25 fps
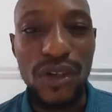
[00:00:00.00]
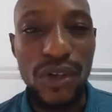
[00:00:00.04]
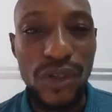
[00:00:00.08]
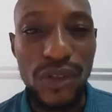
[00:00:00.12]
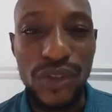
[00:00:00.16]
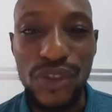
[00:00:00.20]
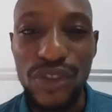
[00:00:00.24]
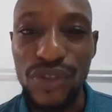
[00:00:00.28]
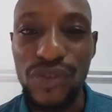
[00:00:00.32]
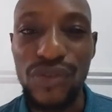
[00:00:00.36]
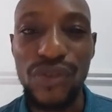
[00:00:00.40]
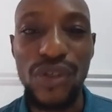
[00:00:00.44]

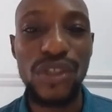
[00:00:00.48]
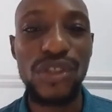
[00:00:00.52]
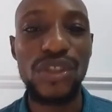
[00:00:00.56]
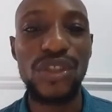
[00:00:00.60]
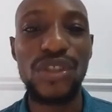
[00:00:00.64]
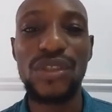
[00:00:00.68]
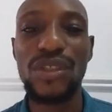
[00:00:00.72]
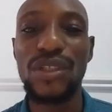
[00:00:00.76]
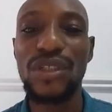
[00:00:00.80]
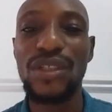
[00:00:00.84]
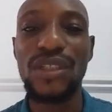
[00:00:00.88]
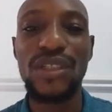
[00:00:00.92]

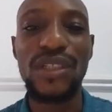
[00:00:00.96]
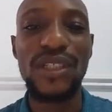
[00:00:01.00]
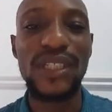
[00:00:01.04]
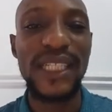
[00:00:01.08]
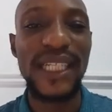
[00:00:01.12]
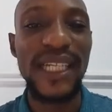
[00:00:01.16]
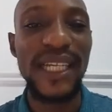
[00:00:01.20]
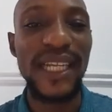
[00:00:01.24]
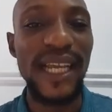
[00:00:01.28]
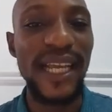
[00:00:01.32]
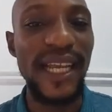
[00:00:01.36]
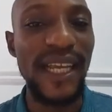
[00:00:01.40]
construction,